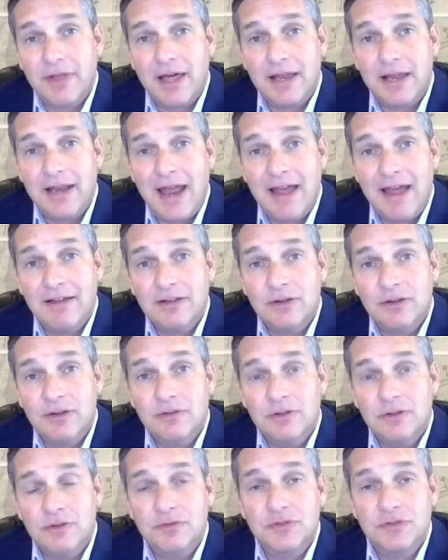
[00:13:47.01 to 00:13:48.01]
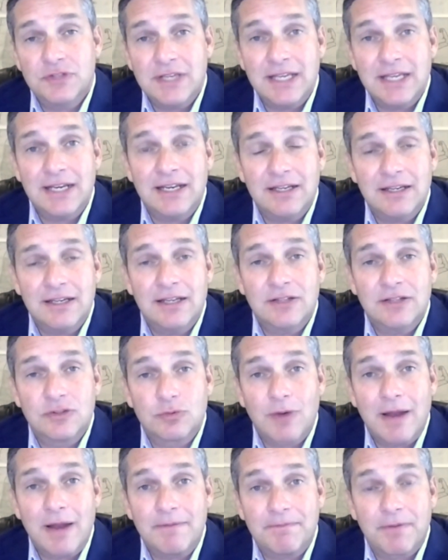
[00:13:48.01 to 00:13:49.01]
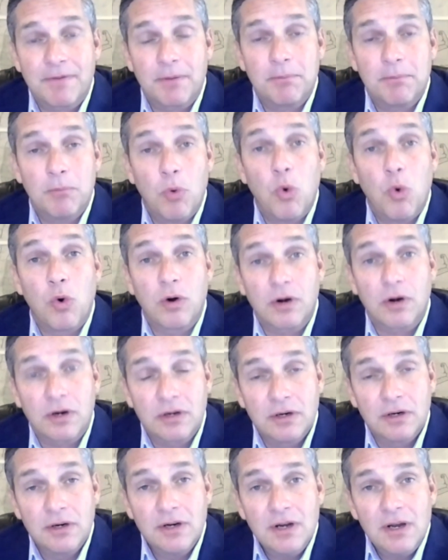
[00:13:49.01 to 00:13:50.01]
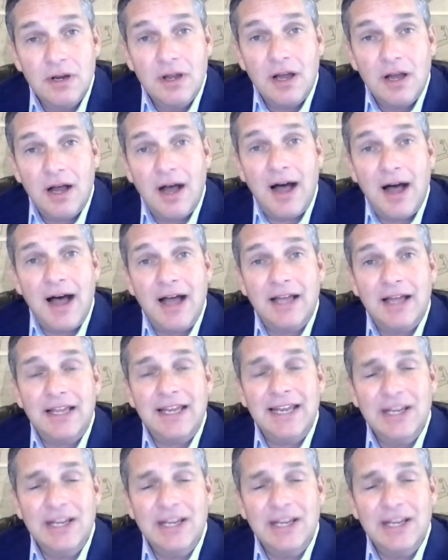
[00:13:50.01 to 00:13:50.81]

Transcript: that you've seen it and it's ripe for more.